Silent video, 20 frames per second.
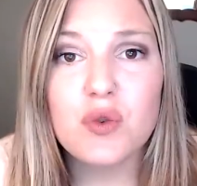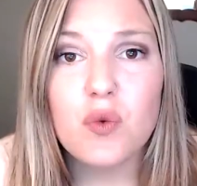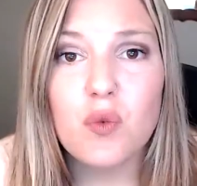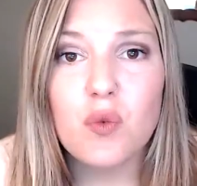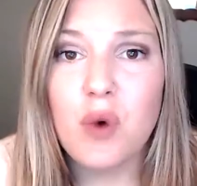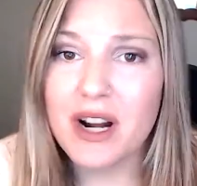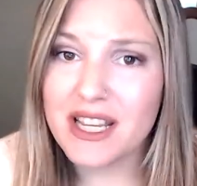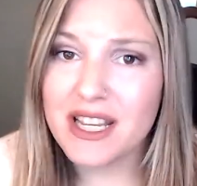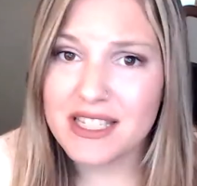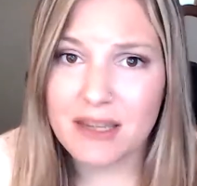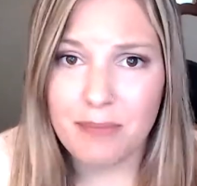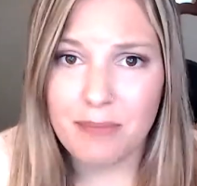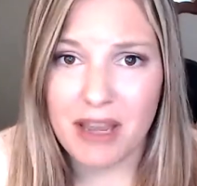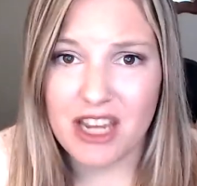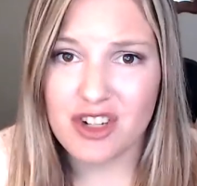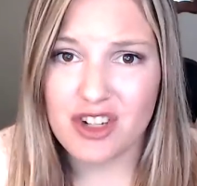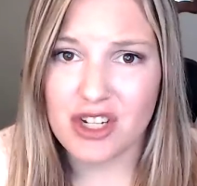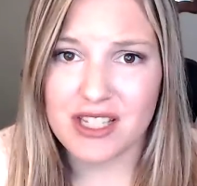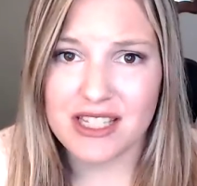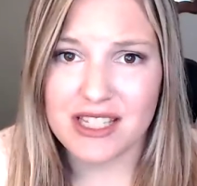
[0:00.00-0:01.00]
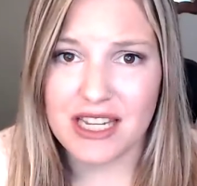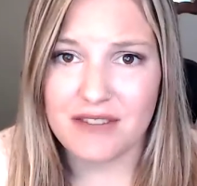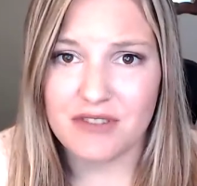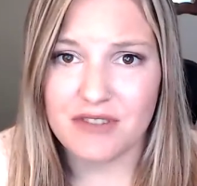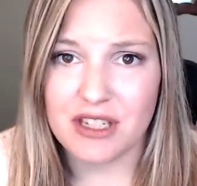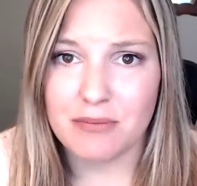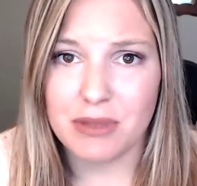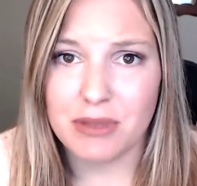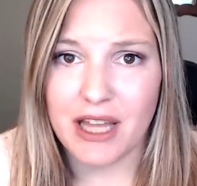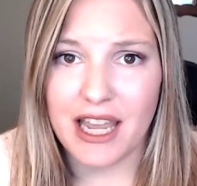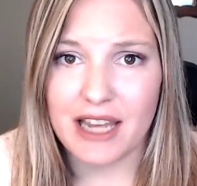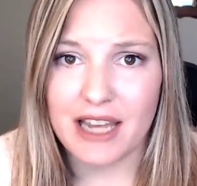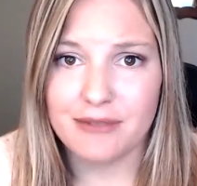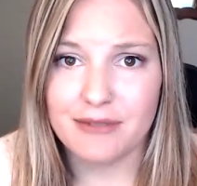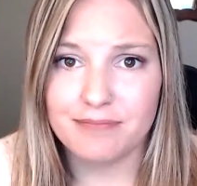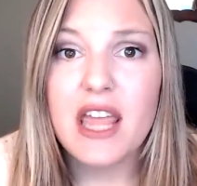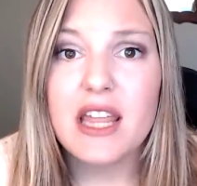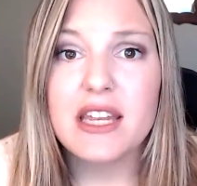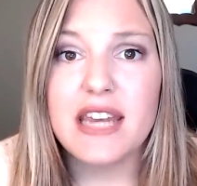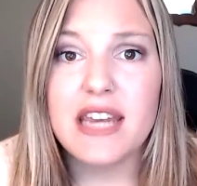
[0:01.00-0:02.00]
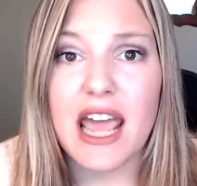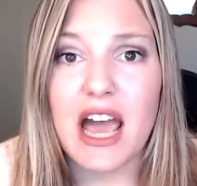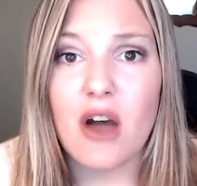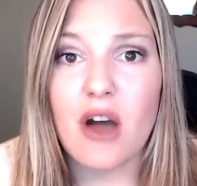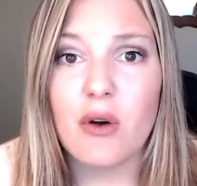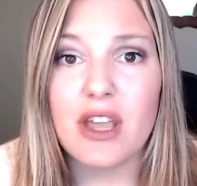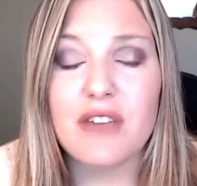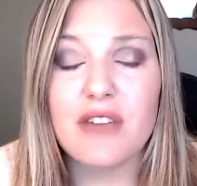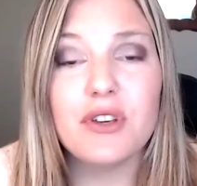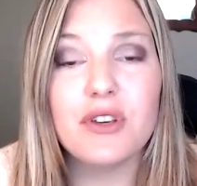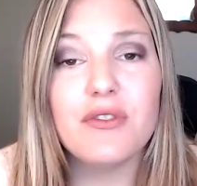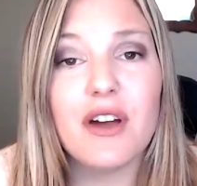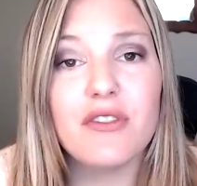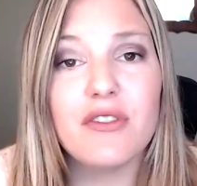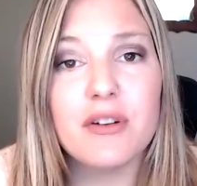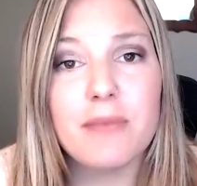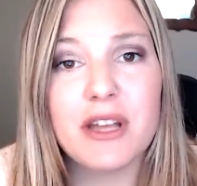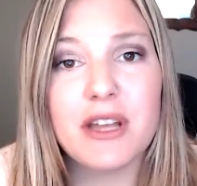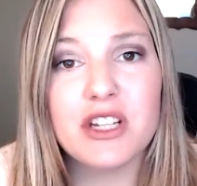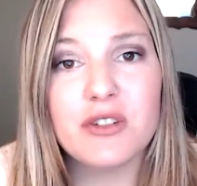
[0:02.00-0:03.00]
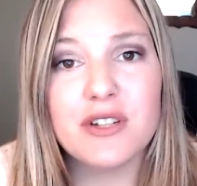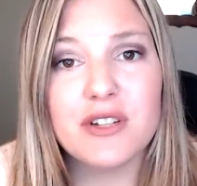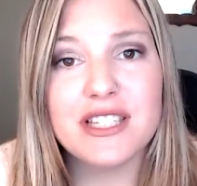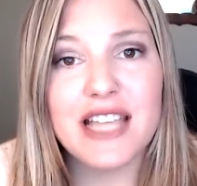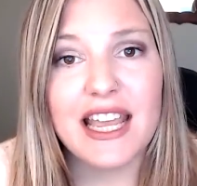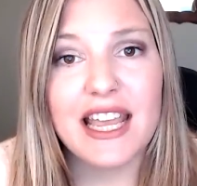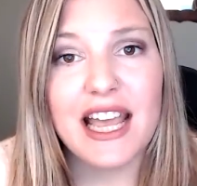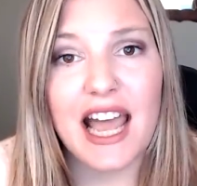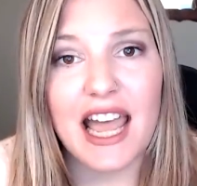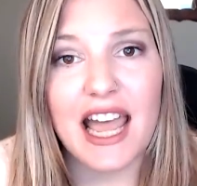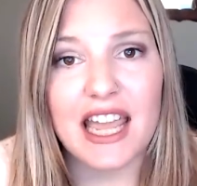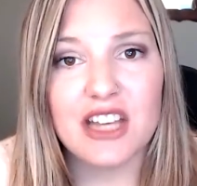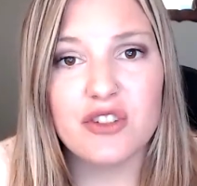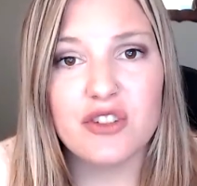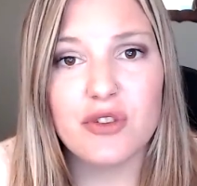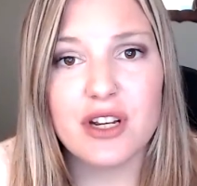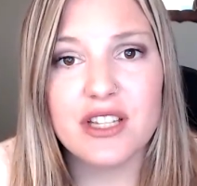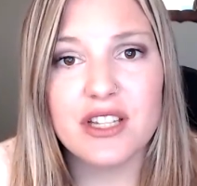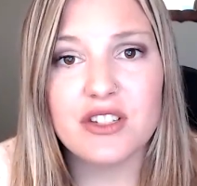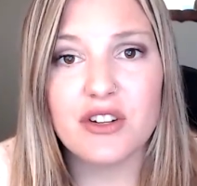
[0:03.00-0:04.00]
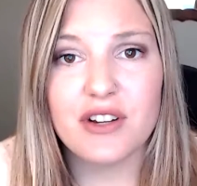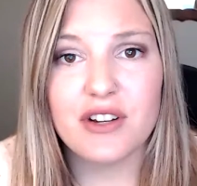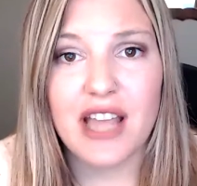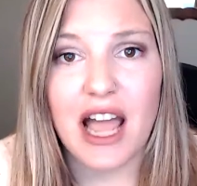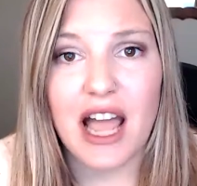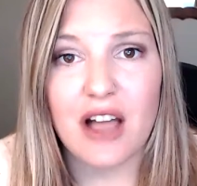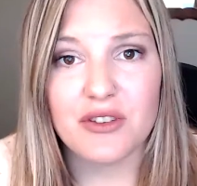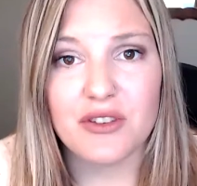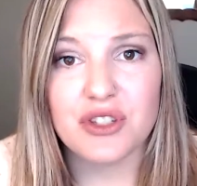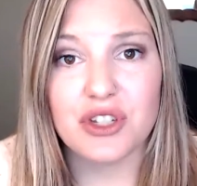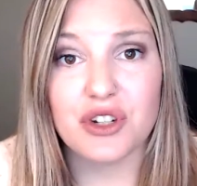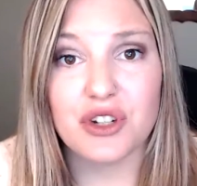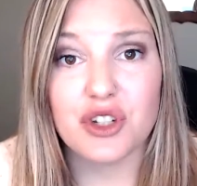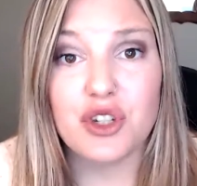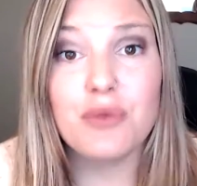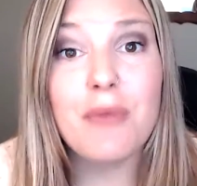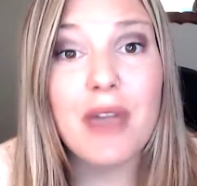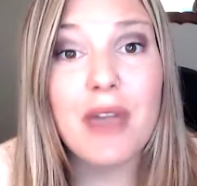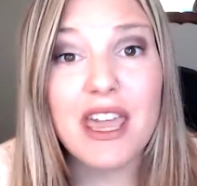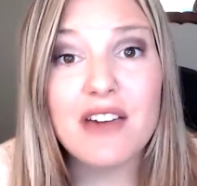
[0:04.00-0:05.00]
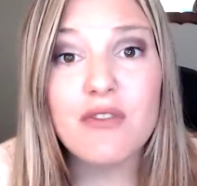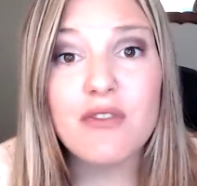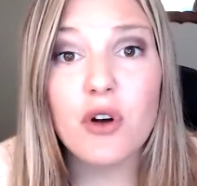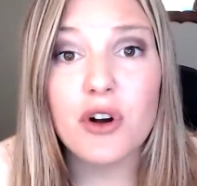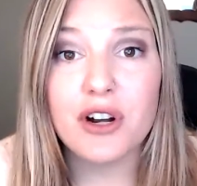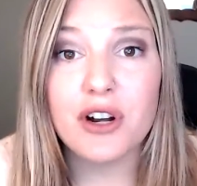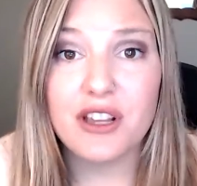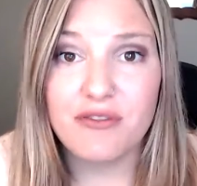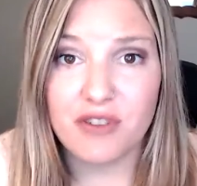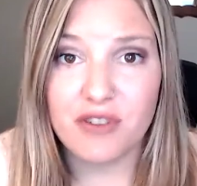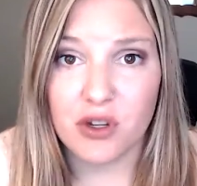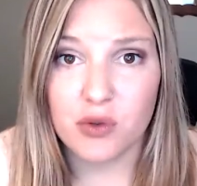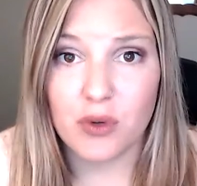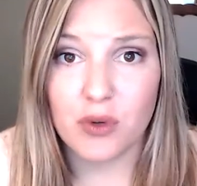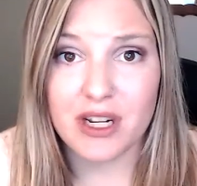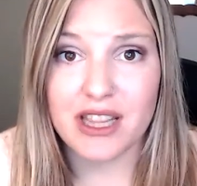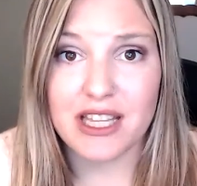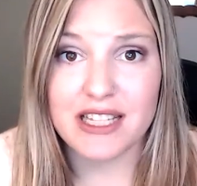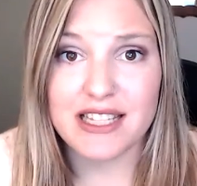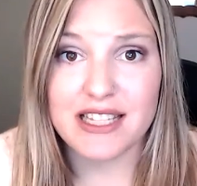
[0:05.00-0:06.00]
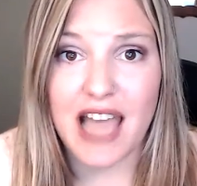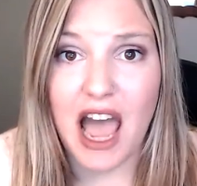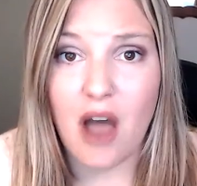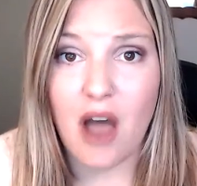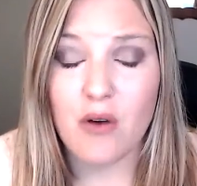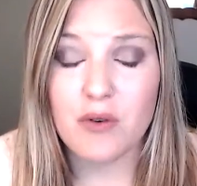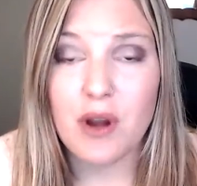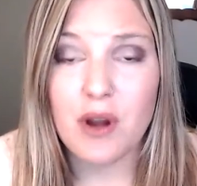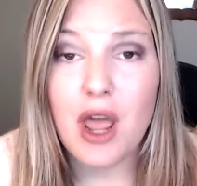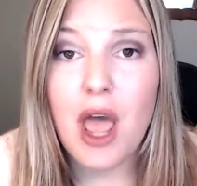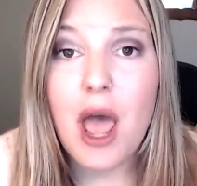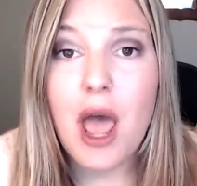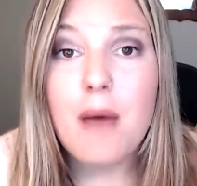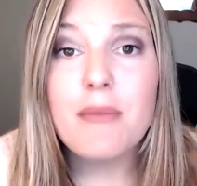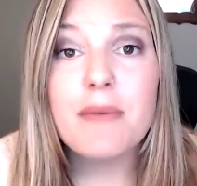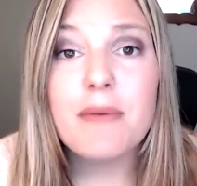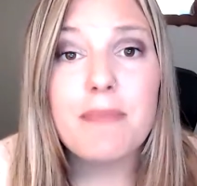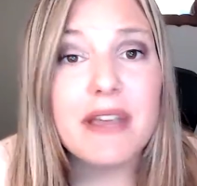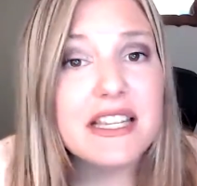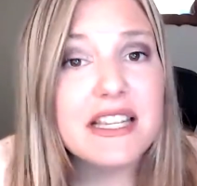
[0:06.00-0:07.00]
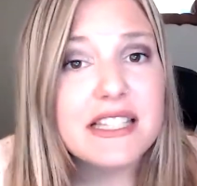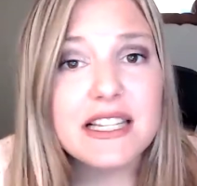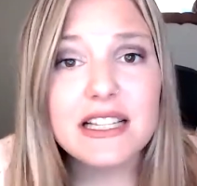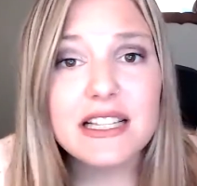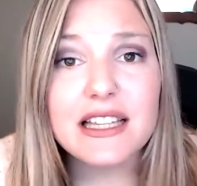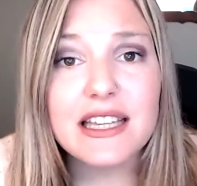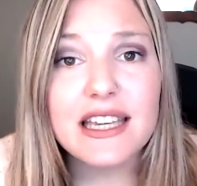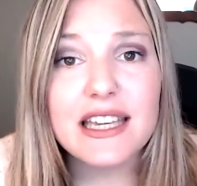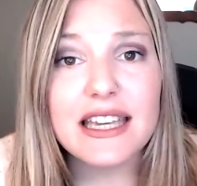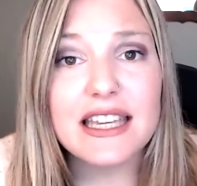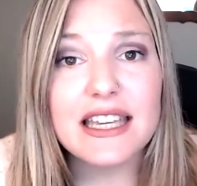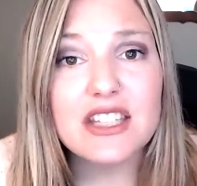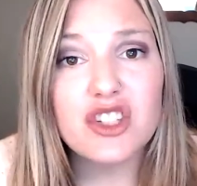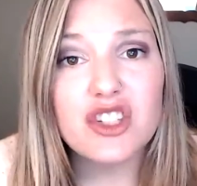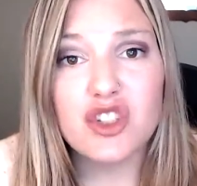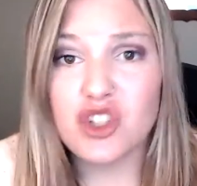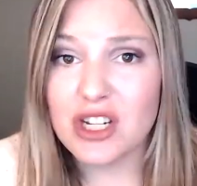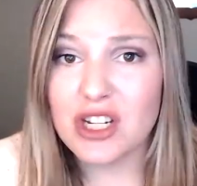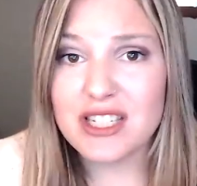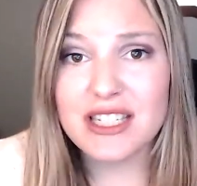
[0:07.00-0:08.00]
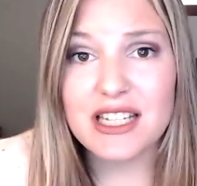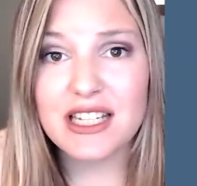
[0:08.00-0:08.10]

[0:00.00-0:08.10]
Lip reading: what is a patient safety plan? Now, if you've ever been to a psychiatrist or counselor, you may have already filled one of these out. But basically, it's just a